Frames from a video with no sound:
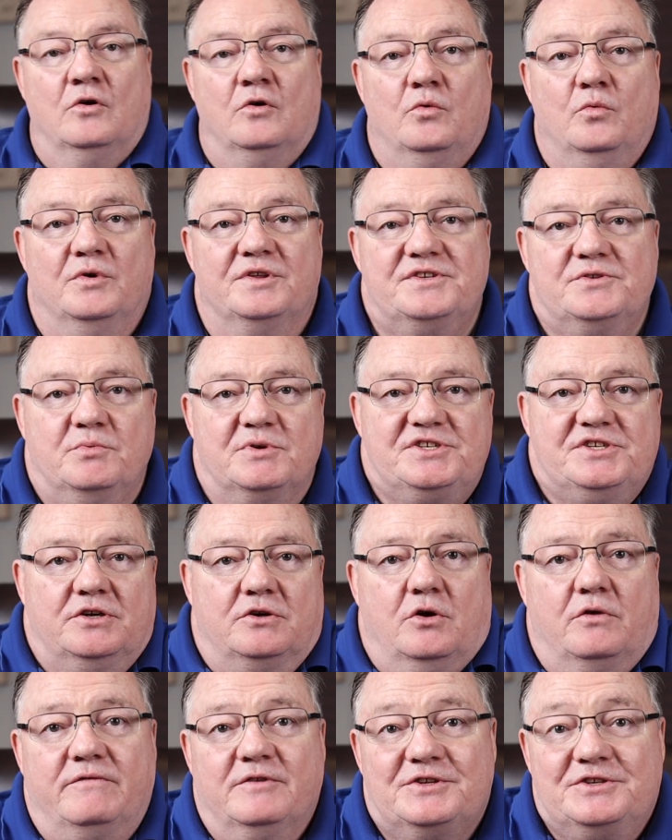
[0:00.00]
With switching
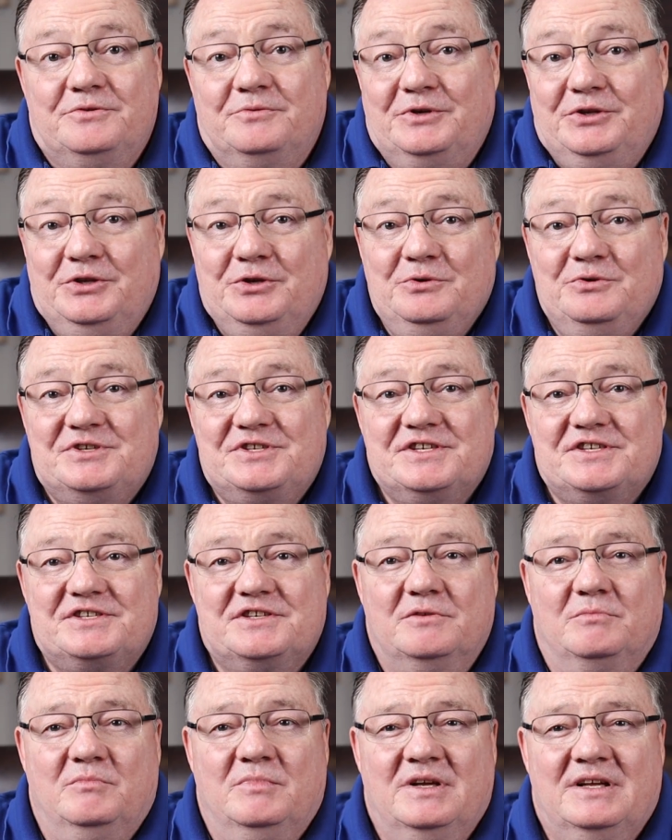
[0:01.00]
over to a new
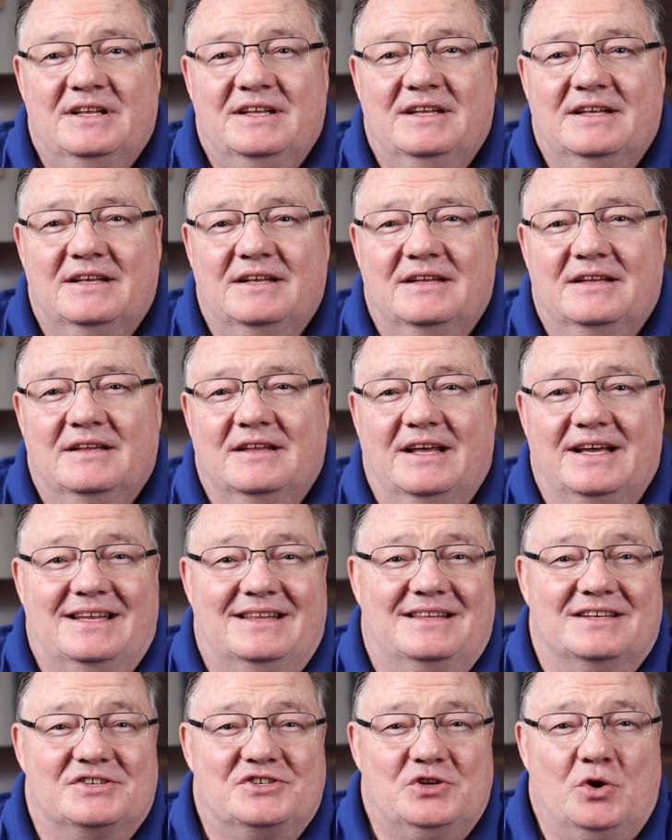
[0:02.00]
system like
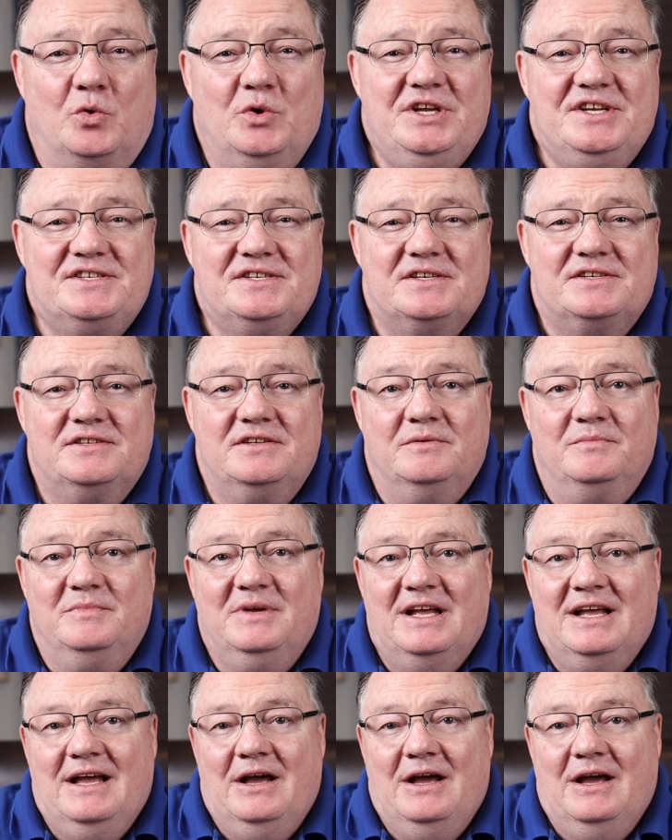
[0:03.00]
the Sony system,